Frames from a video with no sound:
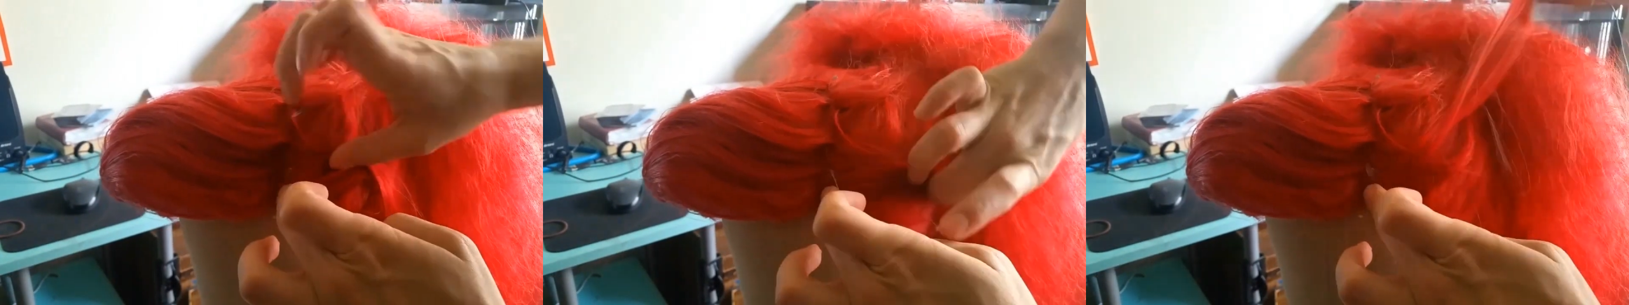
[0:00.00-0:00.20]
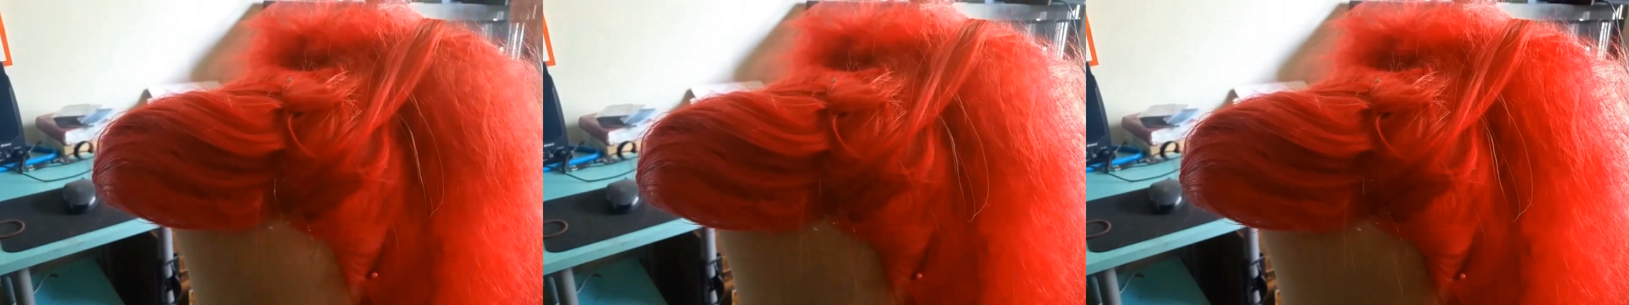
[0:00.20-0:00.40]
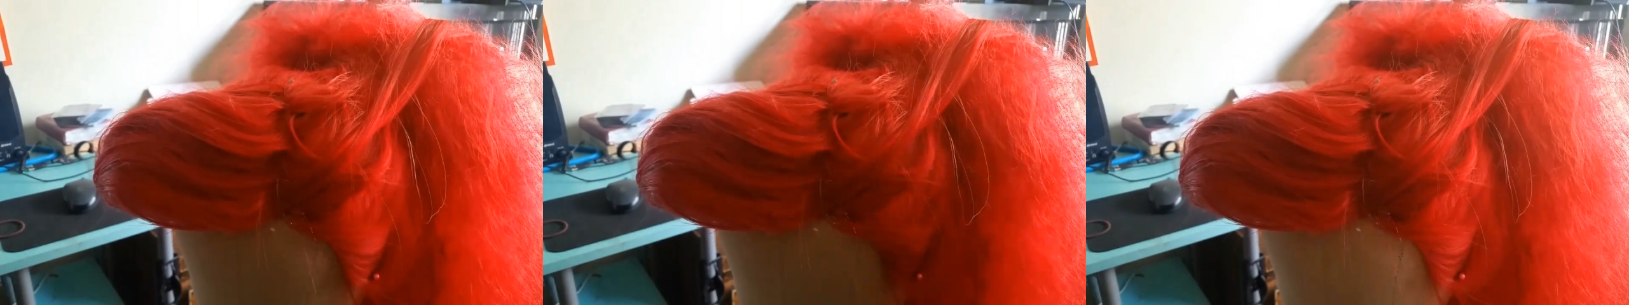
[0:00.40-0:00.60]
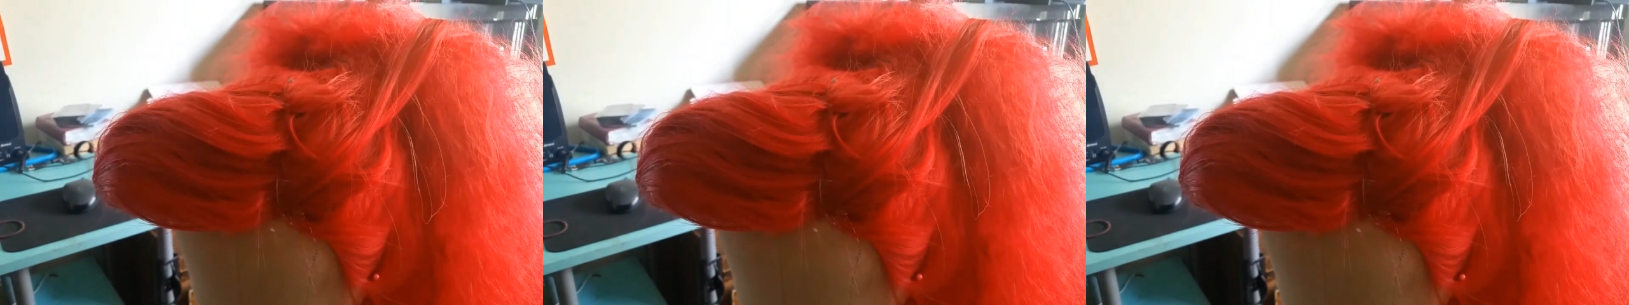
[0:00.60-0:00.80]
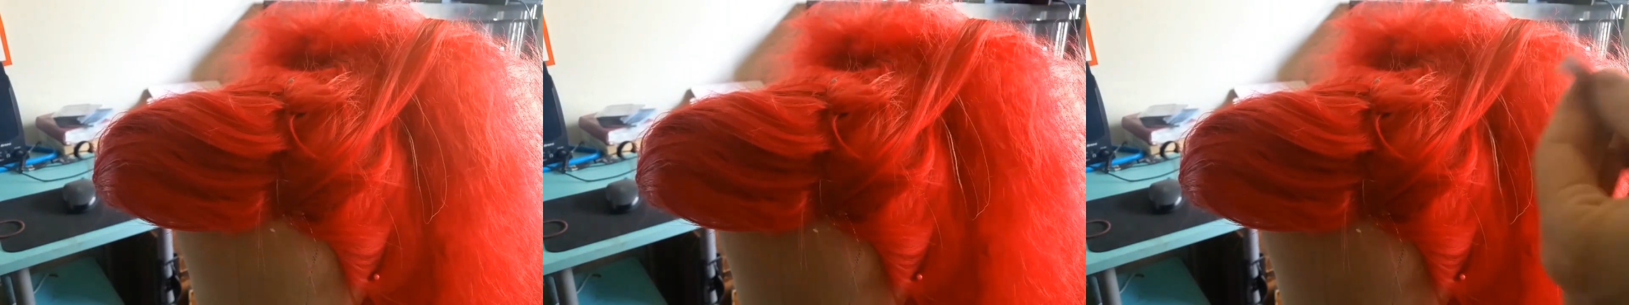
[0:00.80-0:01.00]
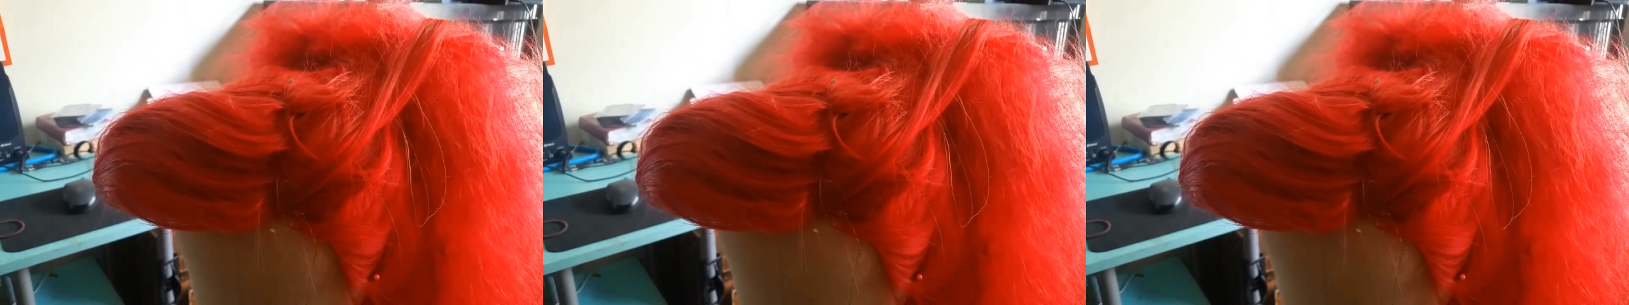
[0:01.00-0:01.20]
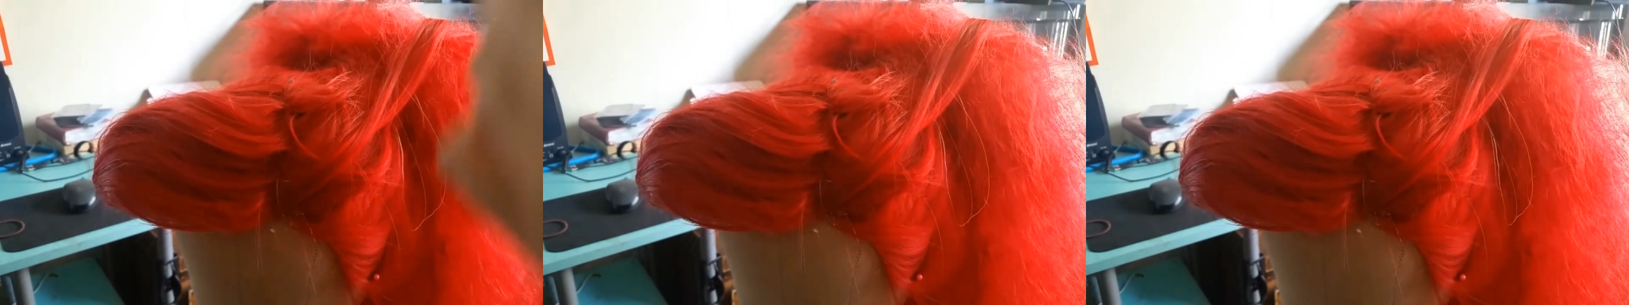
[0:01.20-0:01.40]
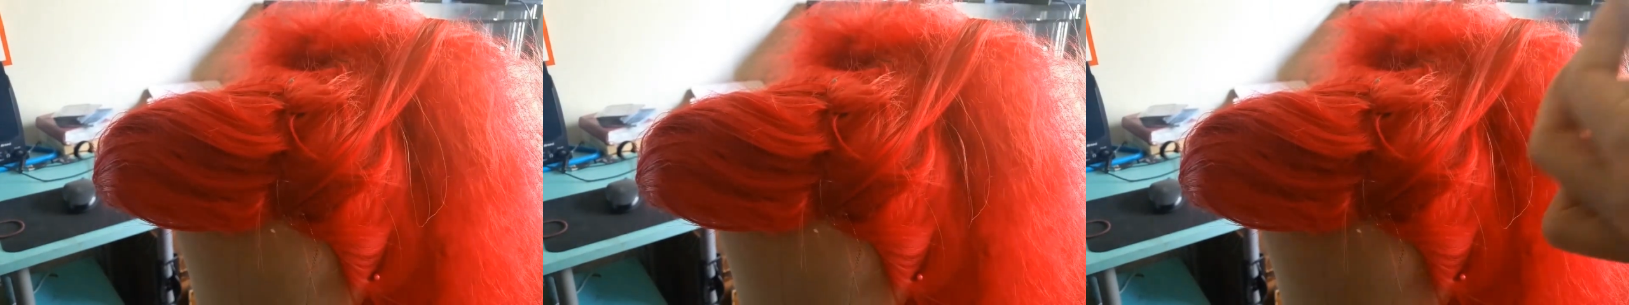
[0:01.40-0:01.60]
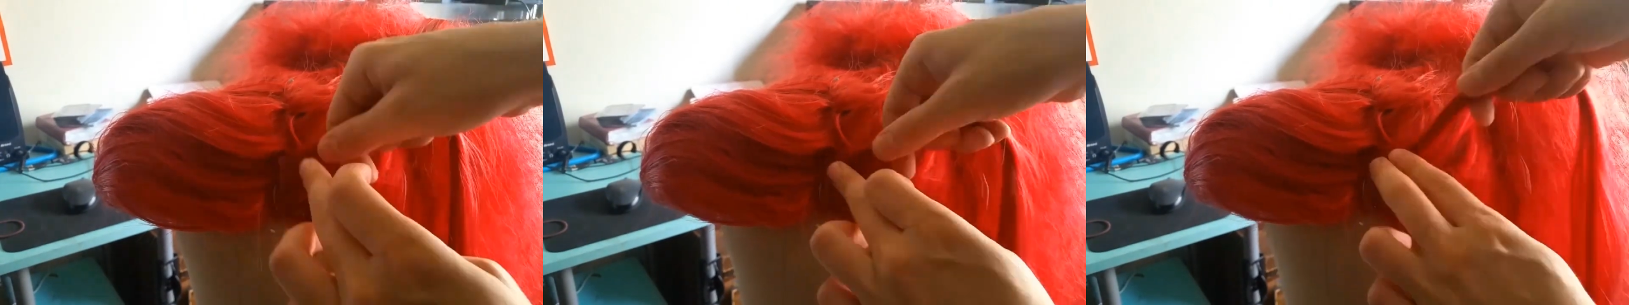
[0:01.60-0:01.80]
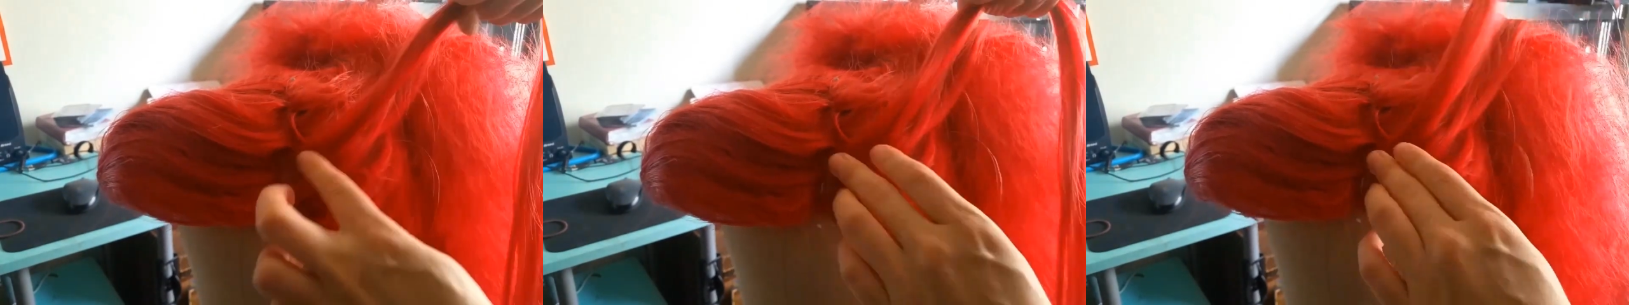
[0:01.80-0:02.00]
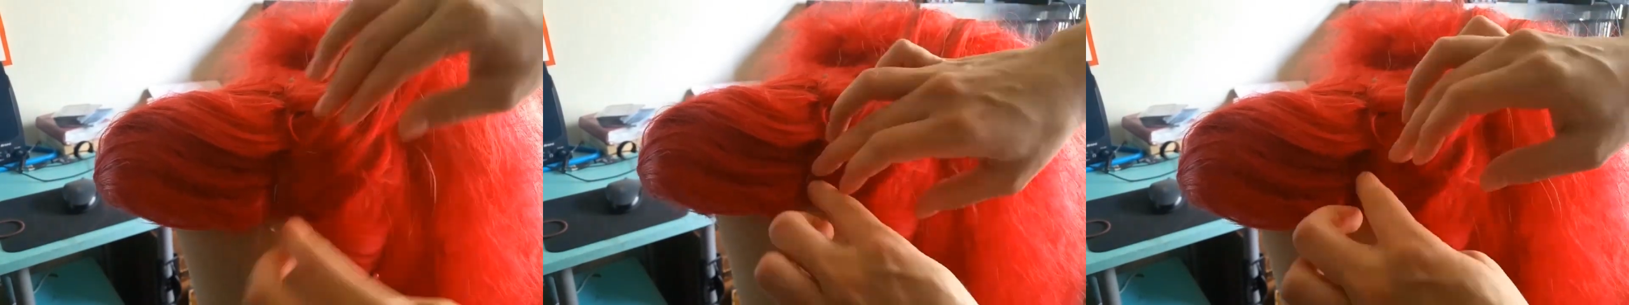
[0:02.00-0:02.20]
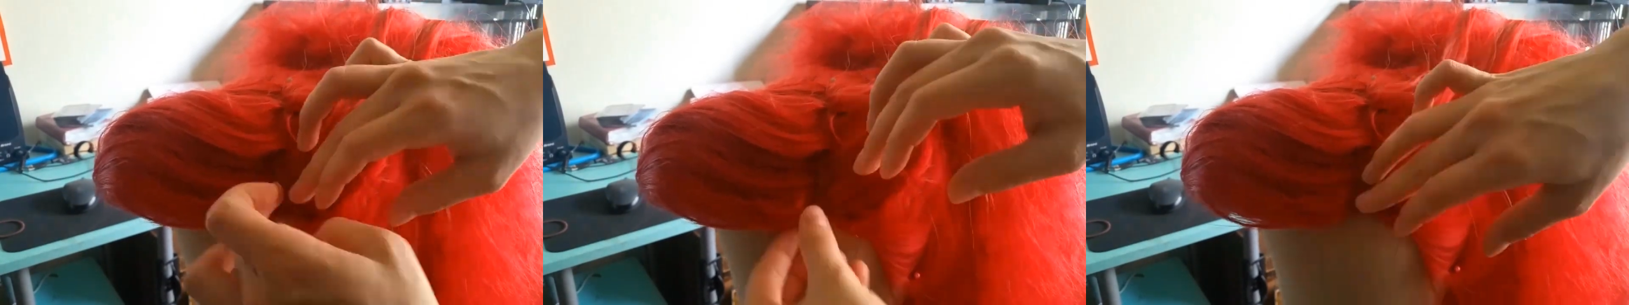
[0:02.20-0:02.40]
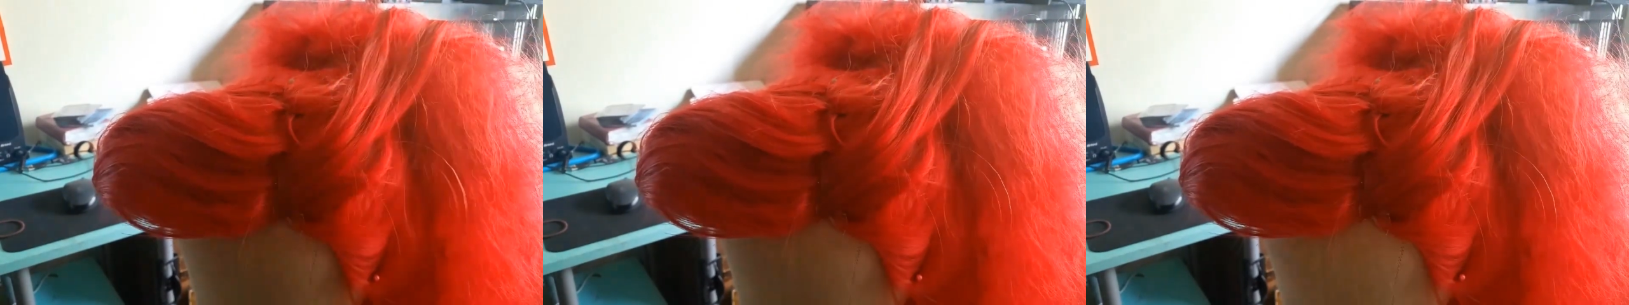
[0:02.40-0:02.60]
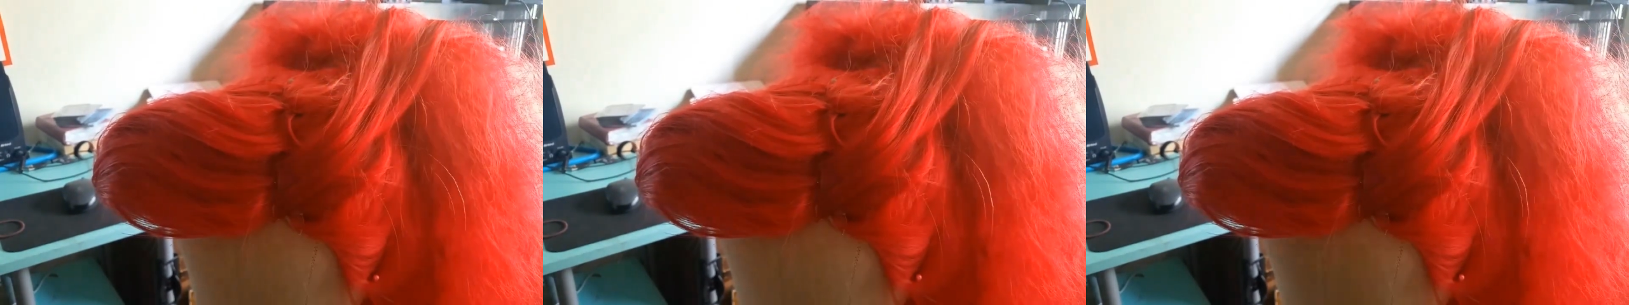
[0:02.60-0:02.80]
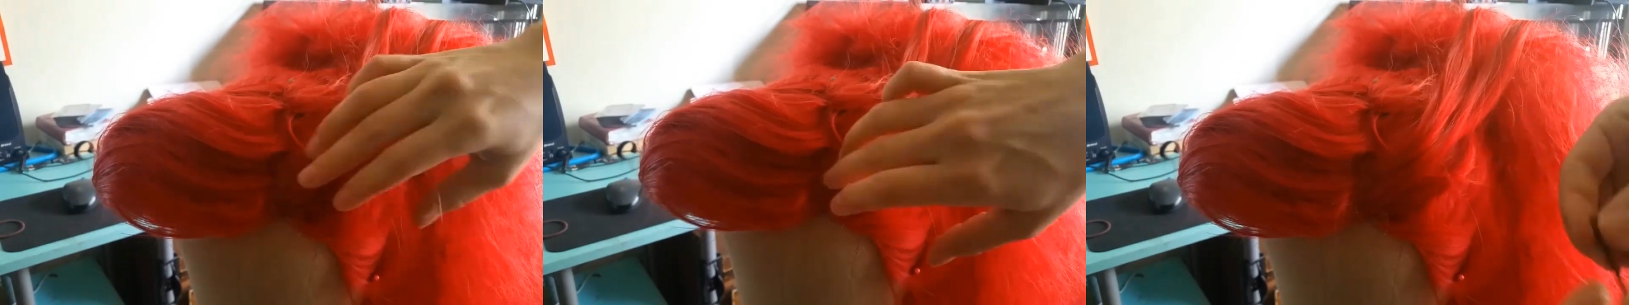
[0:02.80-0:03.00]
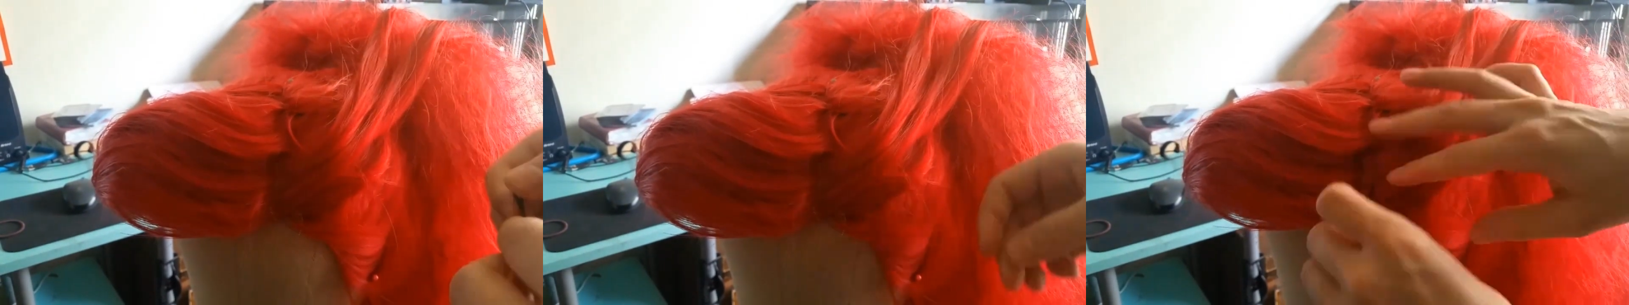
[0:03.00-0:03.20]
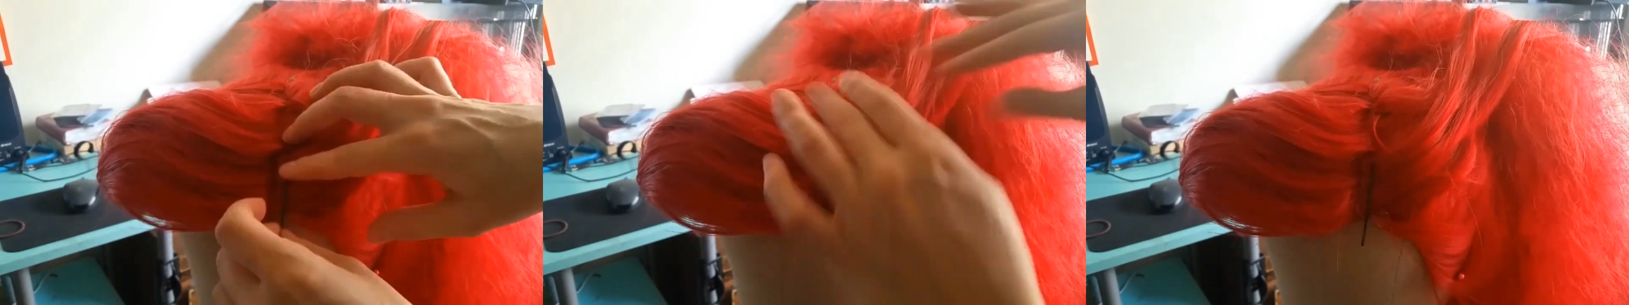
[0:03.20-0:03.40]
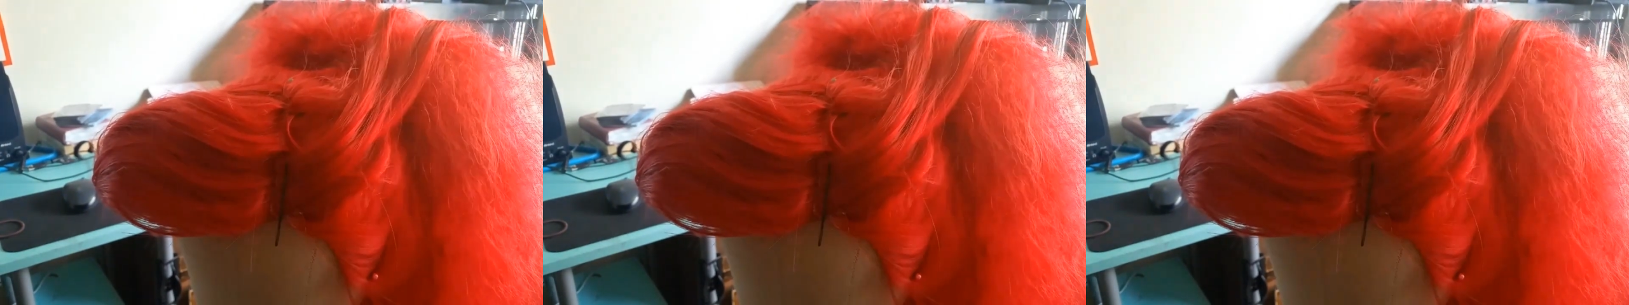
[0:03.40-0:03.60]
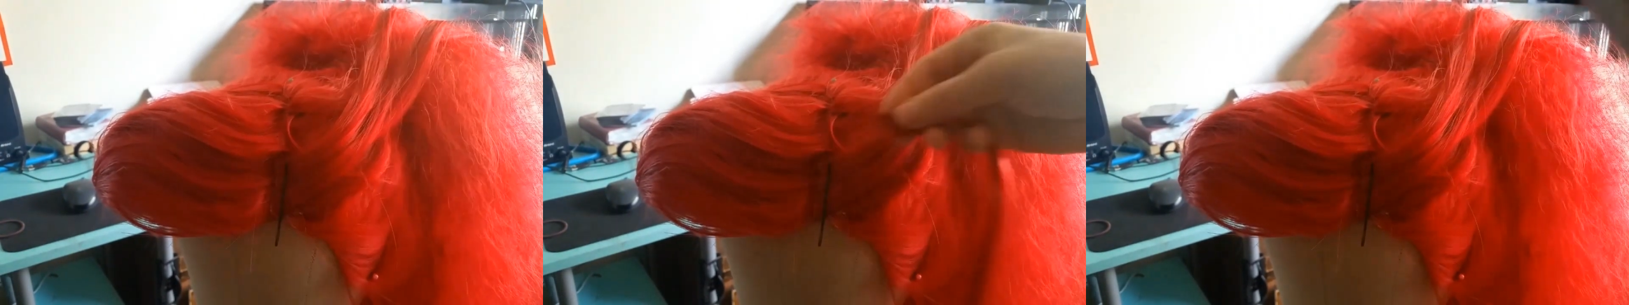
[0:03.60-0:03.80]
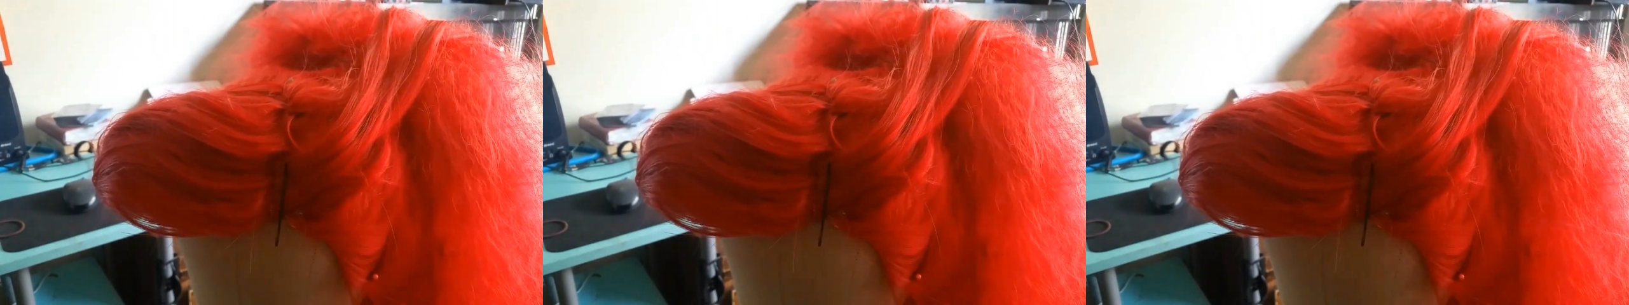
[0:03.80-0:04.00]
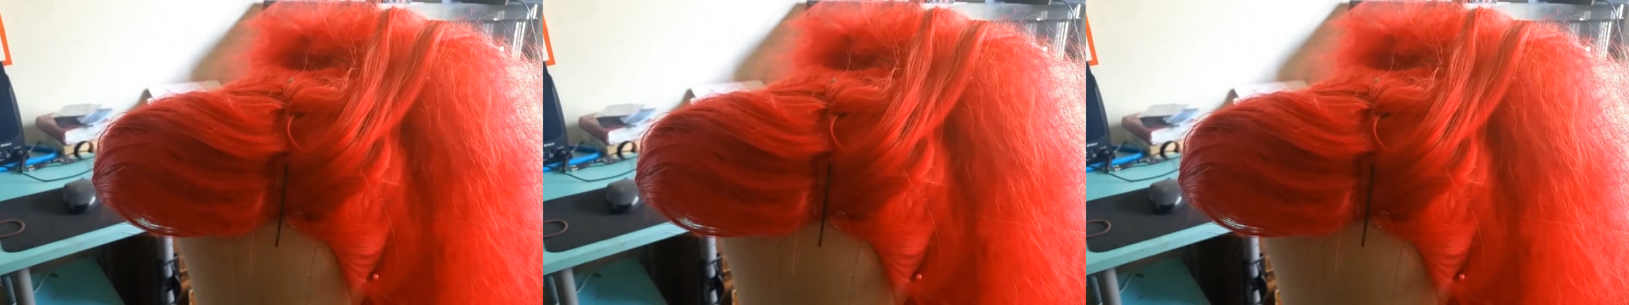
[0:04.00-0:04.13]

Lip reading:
[unreadable: no face in view]